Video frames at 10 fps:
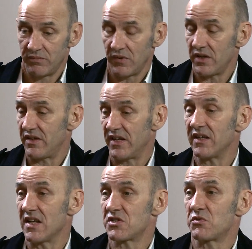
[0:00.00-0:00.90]
I think
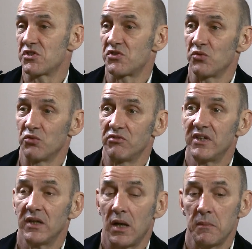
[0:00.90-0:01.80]
that's the
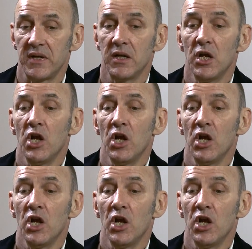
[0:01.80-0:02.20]
story. I mean,